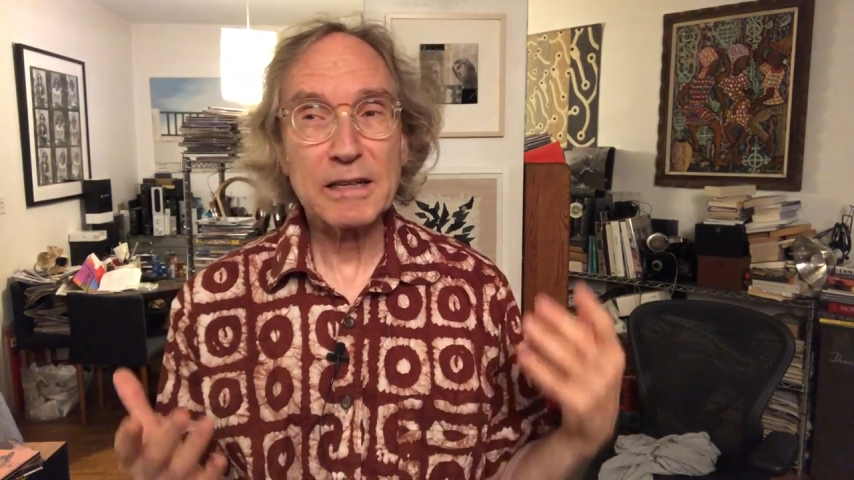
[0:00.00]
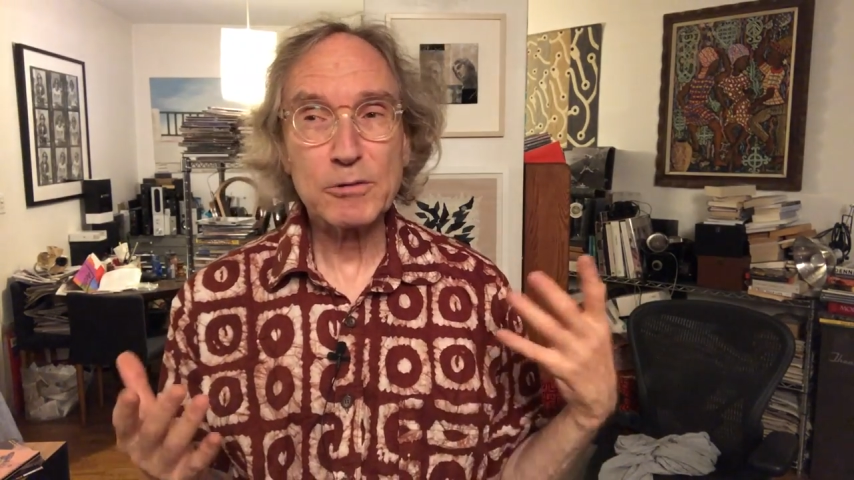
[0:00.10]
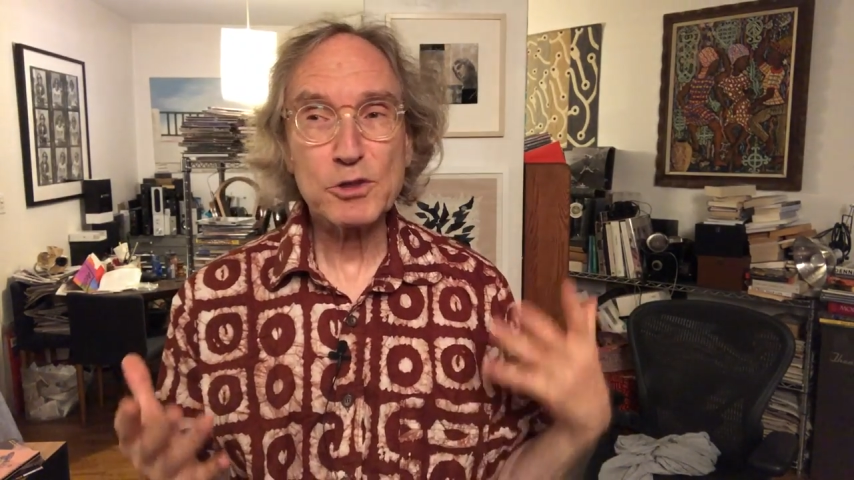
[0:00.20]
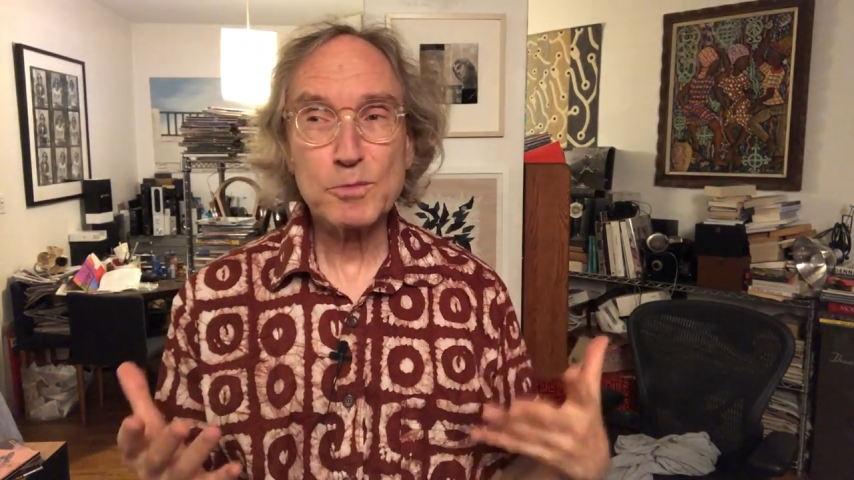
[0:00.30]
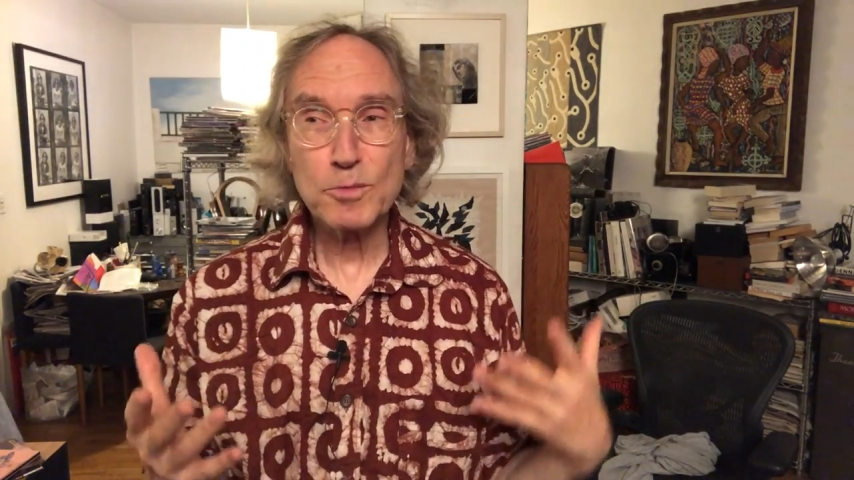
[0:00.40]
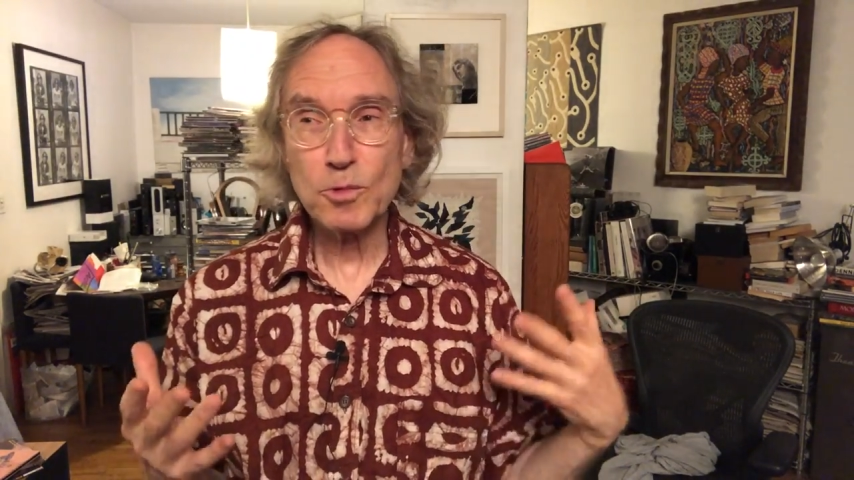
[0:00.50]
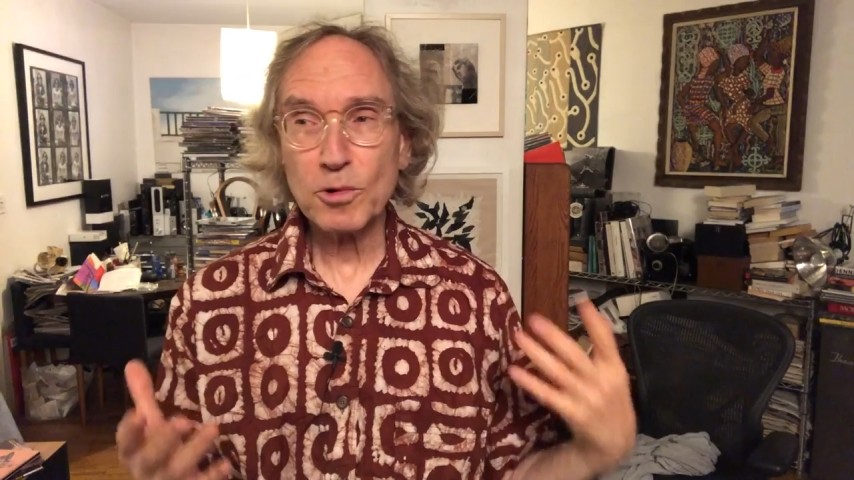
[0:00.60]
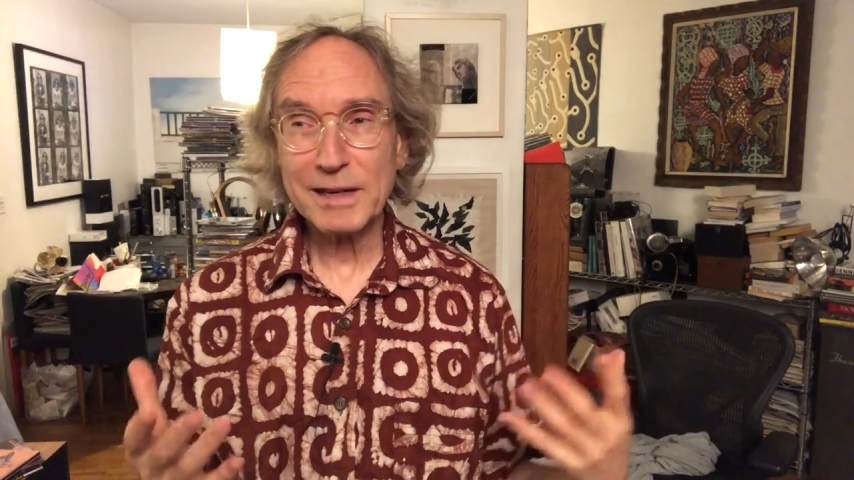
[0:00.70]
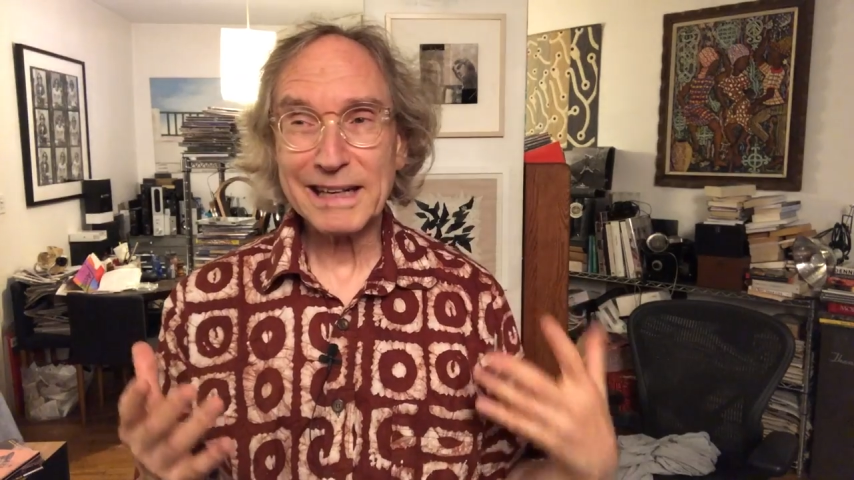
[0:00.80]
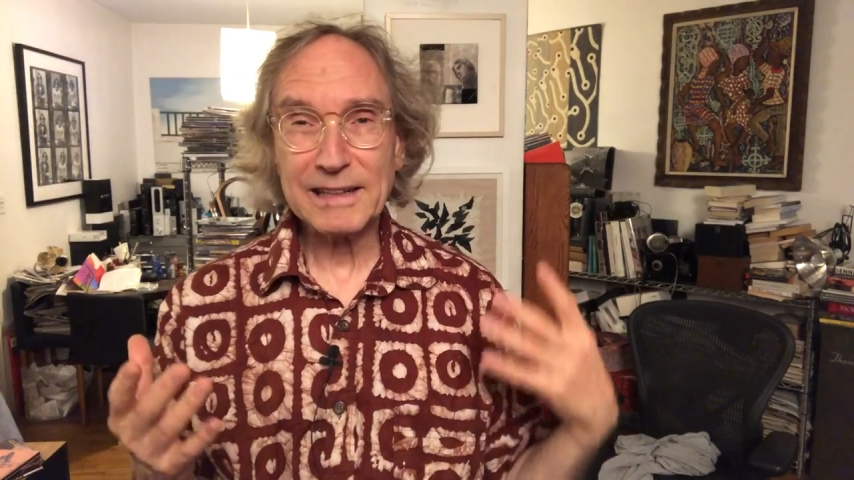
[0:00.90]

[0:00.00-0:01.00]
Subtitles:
It was more